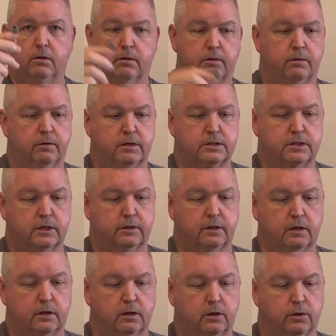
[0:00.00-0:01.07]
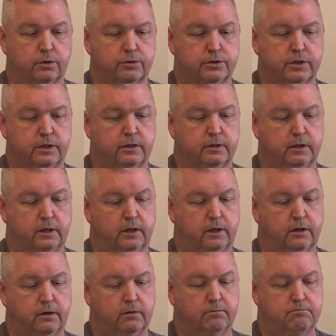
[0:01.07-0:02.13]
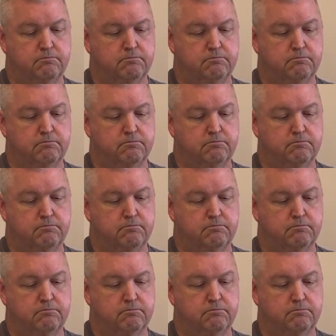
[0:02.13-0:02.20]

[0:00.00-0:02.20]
this end of the hose into here,